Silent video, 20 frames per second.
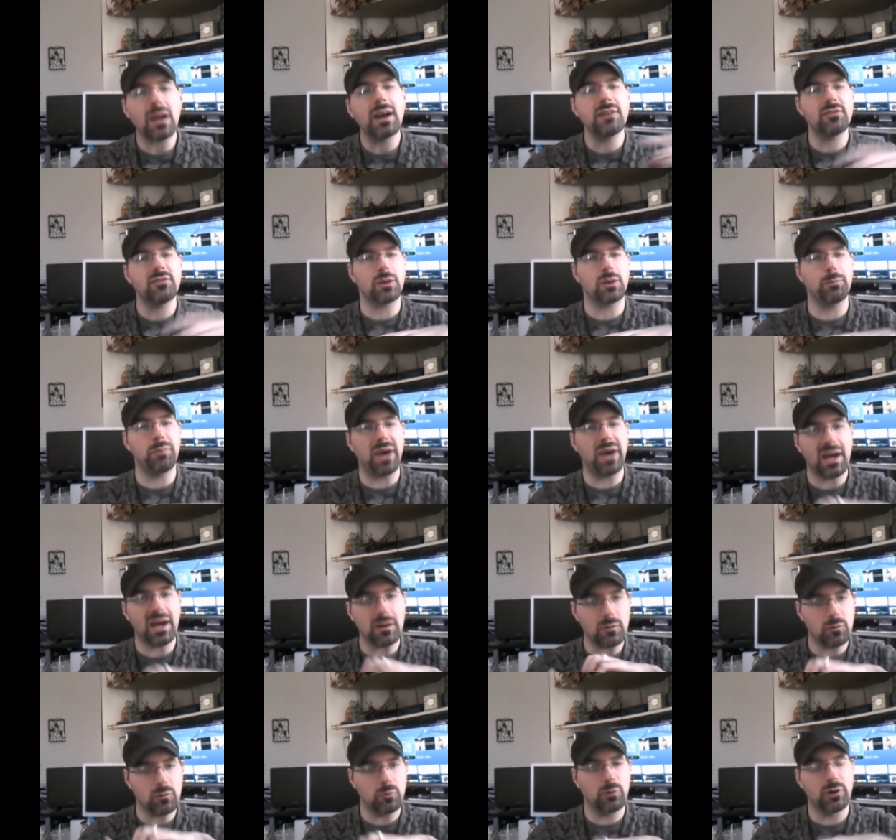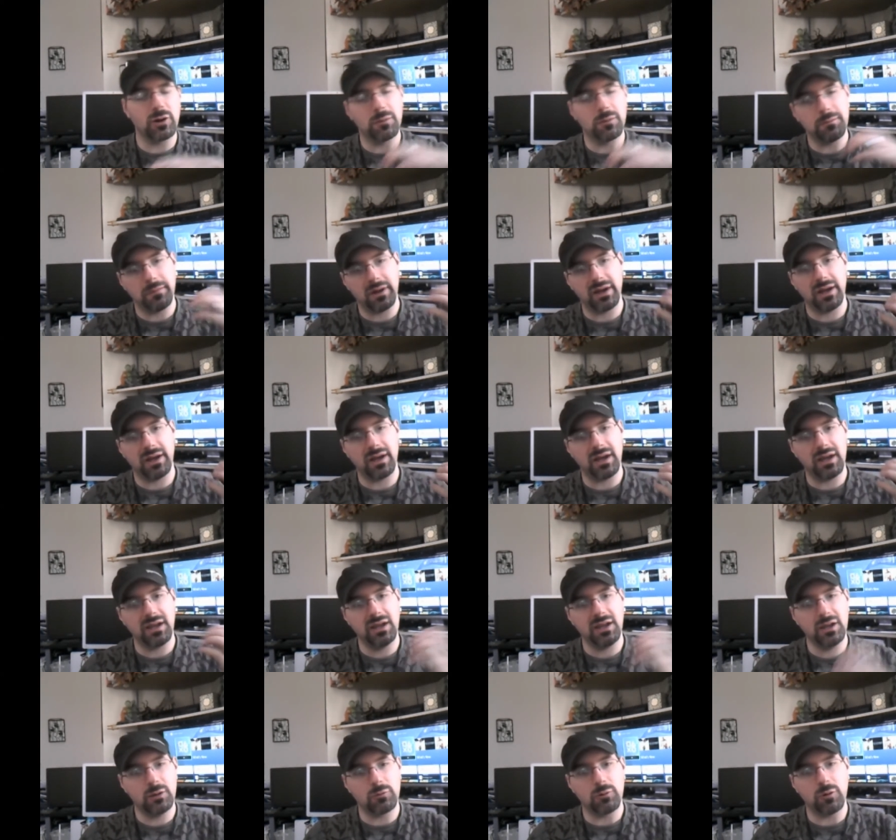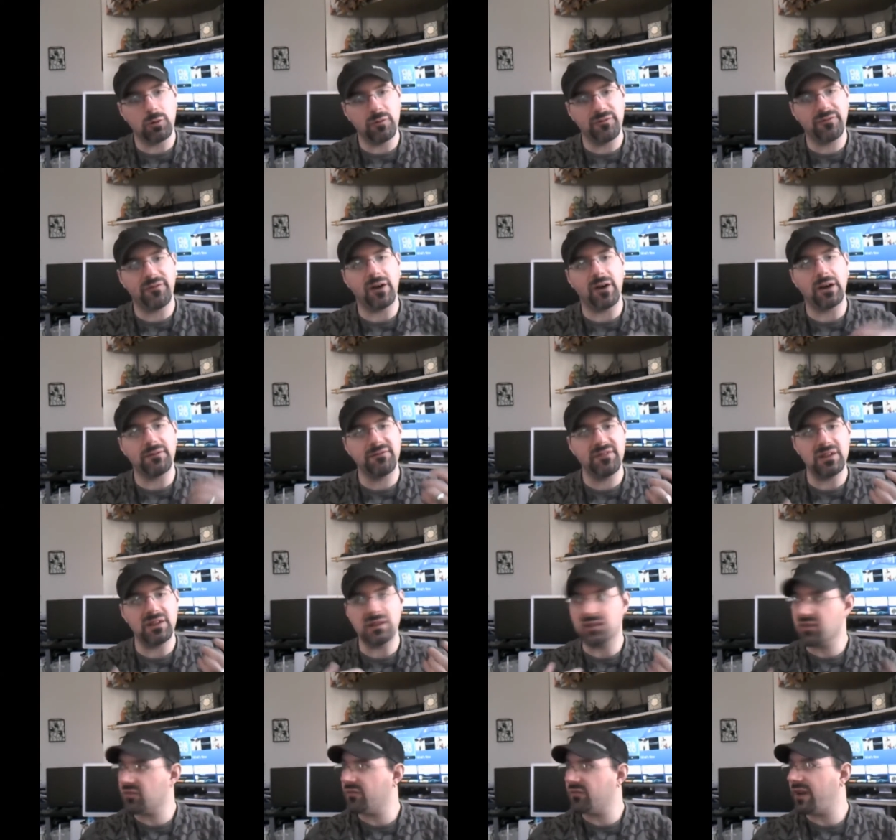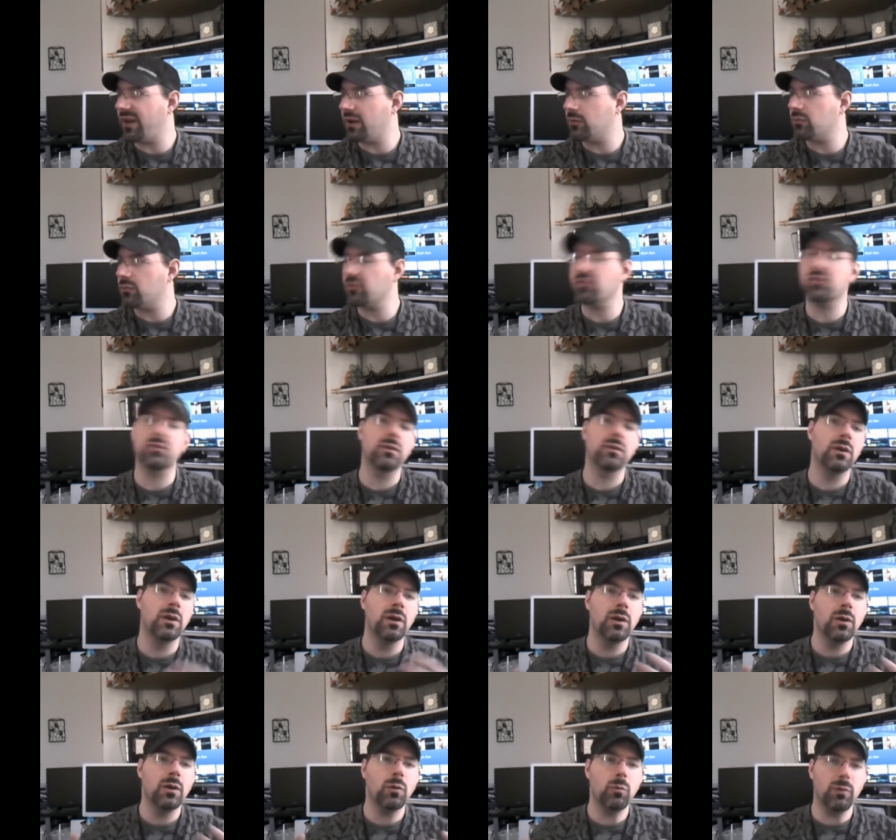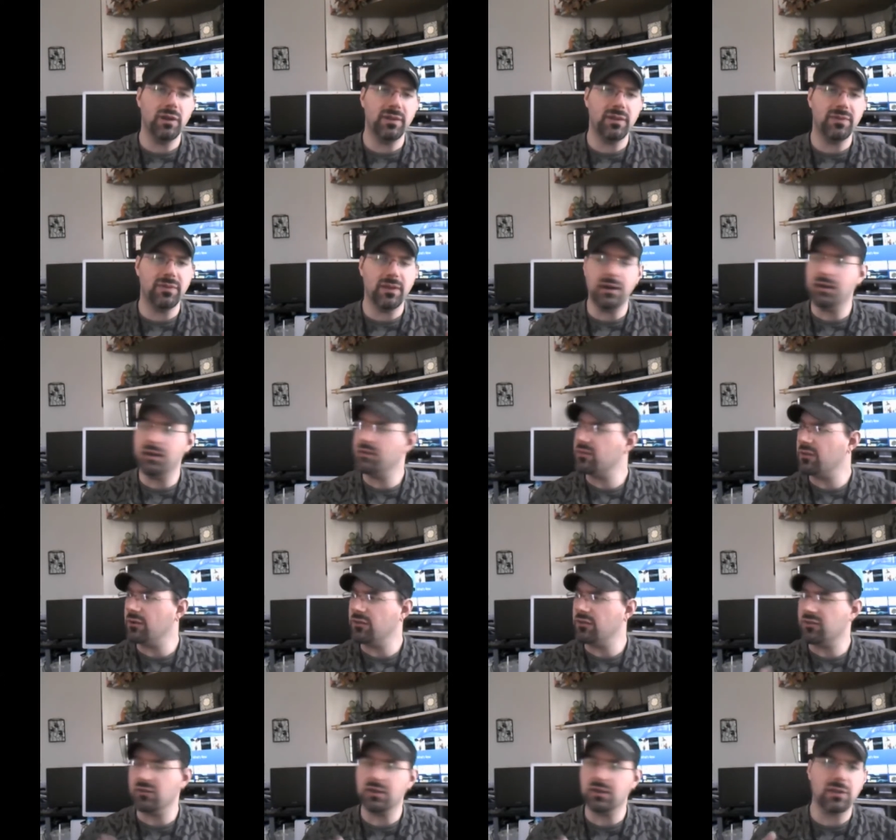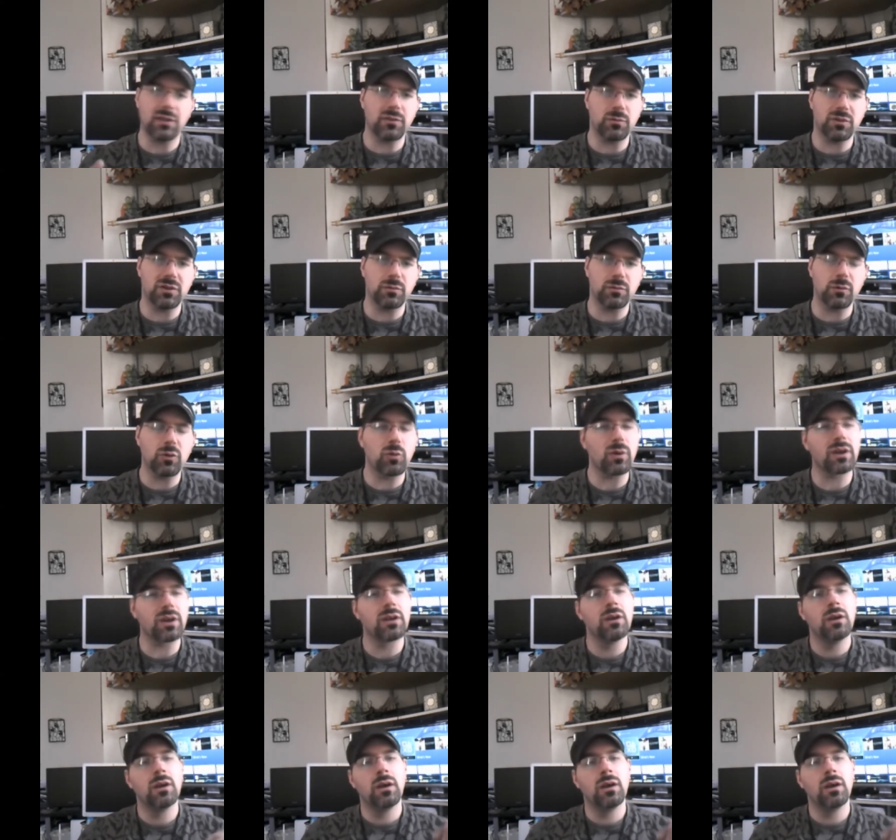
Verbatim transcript: I took a battle where my hero fought Felix Faust with, uh, sorry, just look out the window real quick,